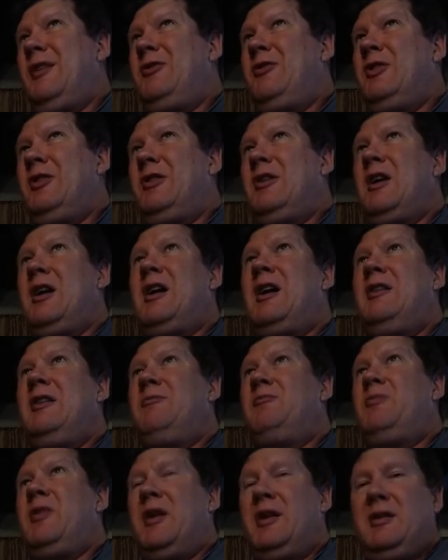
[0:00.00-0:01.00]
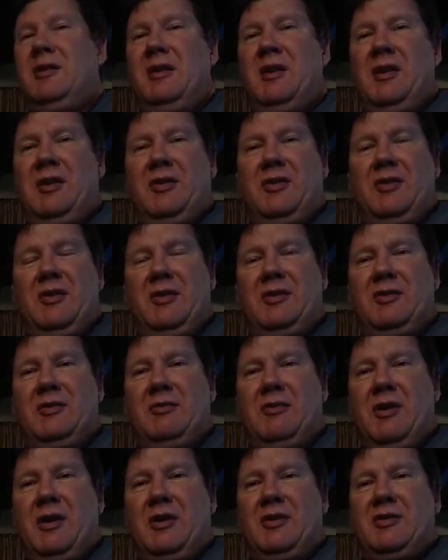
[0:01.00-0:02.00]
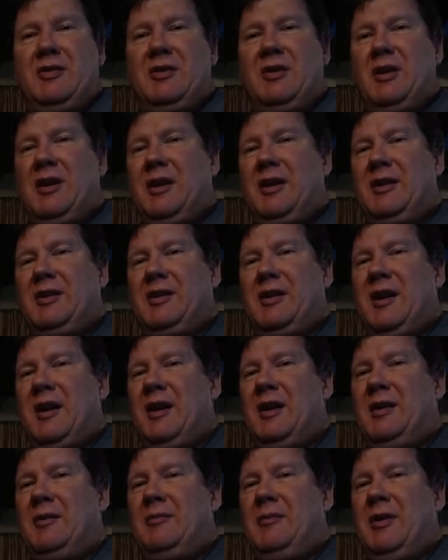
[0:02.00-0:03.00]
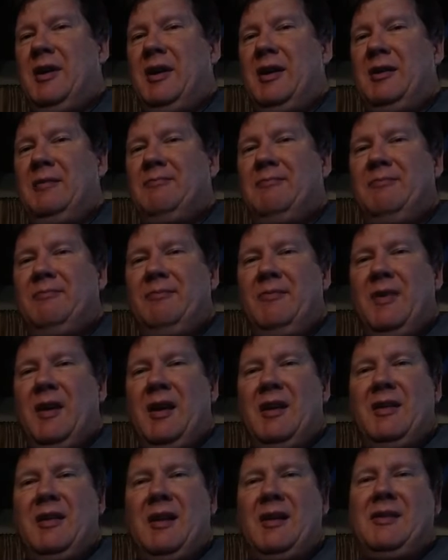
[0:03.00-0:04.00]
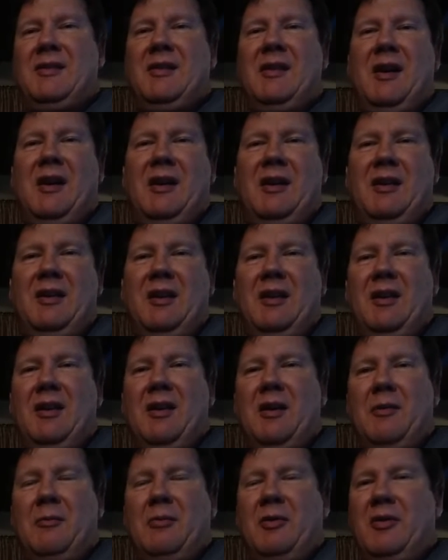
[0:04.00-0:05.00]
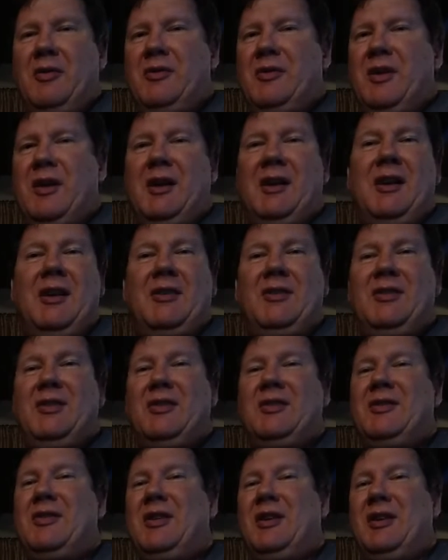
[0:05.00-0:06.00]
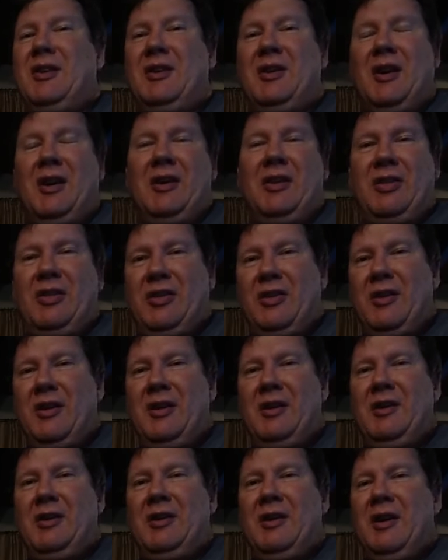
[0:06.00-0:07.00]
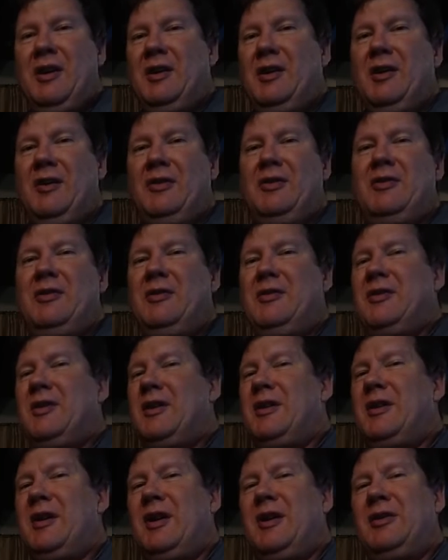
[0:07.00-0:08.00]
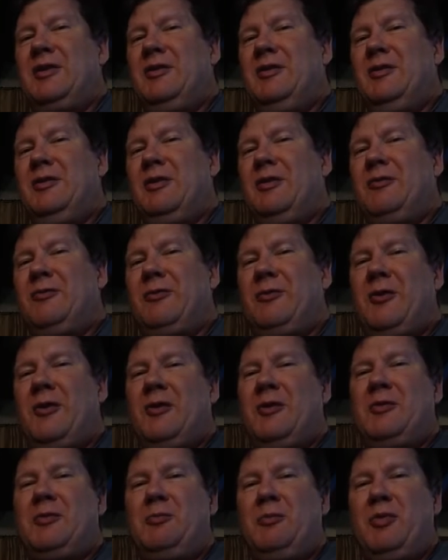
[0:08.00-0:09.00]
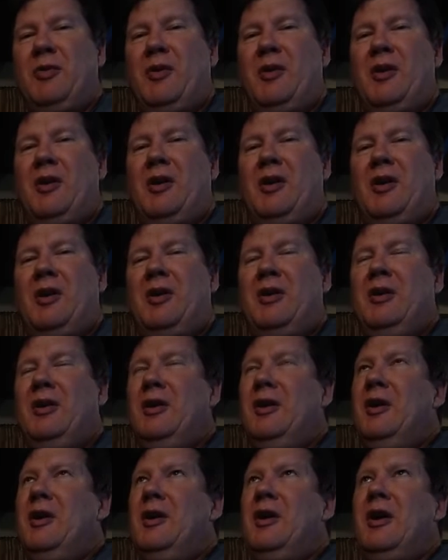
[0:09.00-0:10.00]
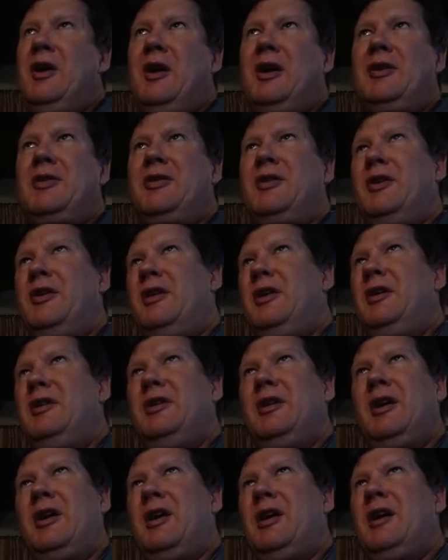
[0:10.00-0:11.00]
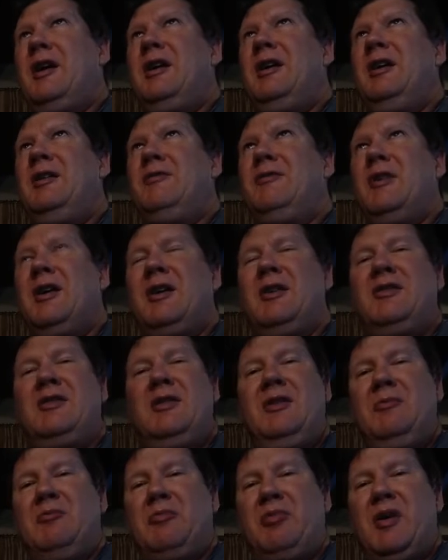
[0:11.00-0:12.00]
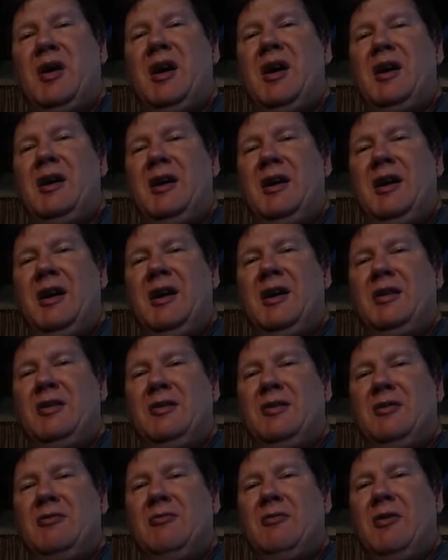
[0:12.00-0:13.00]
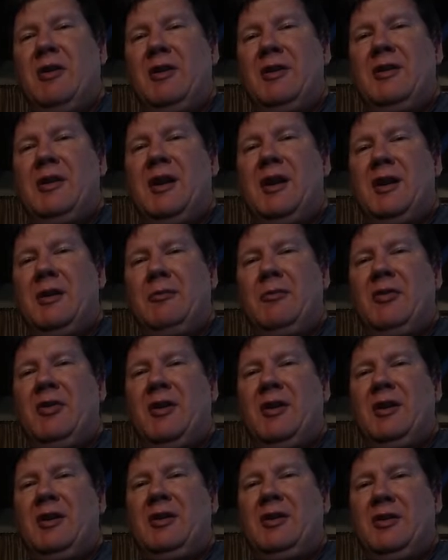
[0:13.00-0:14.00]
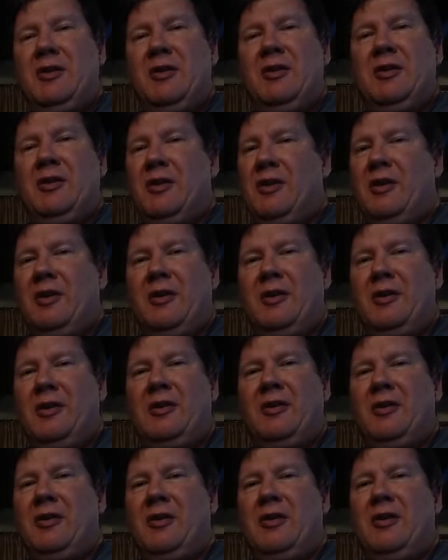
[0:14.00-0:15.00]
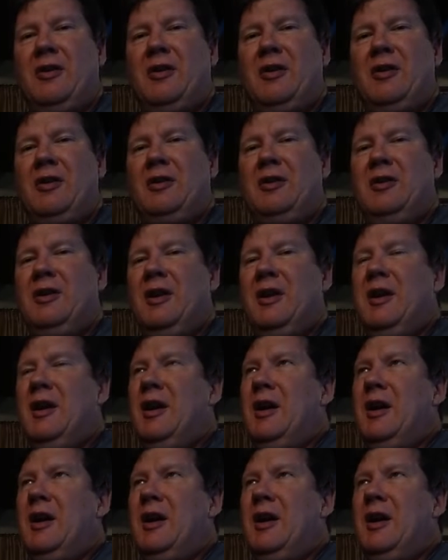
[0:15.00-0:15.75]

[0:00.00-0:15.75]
if you're live betting in a situation like that, I mean, that's not a numbers thing. That's just a gut thing. You know, as soon as that guy threw the first ball I thought, I have not seen Brad Hand do one damn thing good all year long.